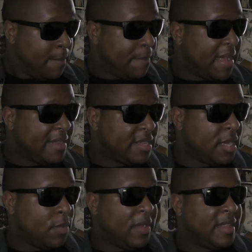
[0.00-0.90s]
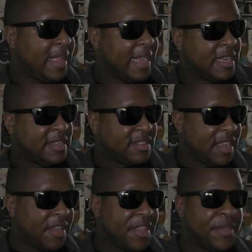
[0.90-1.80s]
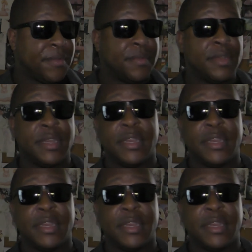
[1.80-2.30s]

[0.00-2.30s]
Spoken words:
But one thing I can just tell you,